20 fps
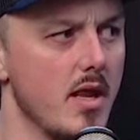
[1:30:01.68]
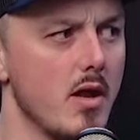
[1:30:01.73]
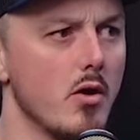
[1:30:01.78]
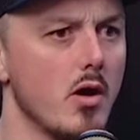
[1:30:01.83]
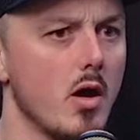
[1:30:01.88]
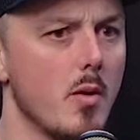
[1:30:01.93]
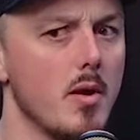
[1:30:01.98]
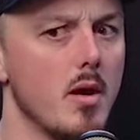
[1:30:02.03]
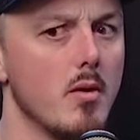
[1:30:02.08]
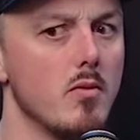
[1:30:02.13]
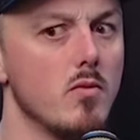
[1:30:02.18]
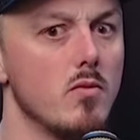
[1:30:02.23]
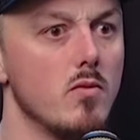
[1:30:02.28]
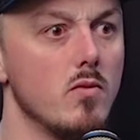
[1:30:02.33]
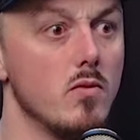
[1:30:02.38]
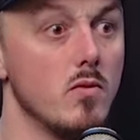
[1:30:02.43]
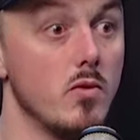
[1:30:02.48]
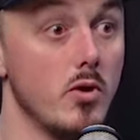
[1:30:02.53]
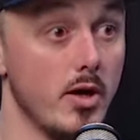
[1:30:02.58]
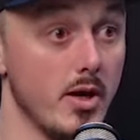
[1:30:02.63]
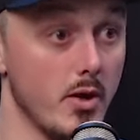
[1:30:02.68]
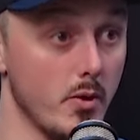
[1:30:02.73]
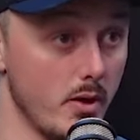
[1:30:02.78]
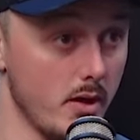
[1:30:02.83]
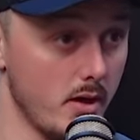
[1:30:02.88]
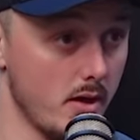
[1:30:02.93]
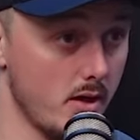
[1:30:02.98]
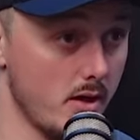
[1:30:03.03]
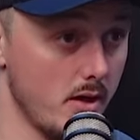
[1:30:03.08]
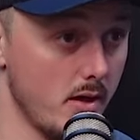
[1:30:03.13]
they were coming up really quite
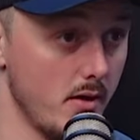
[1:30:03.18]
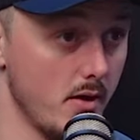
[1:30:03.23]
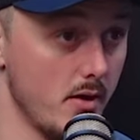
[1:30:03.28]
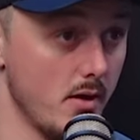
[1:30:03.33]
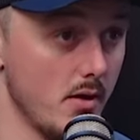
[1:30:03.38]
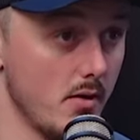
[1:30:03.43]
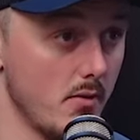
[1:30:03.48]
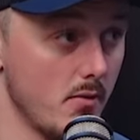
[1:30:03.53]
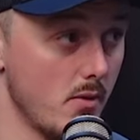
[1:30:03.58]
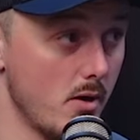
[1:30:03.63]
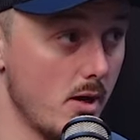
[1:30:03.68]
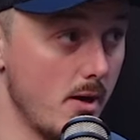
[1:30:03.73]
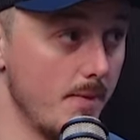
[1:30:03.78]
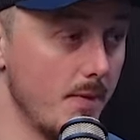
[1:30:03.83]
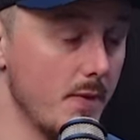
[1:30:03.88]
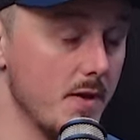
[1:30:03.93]
high. Right,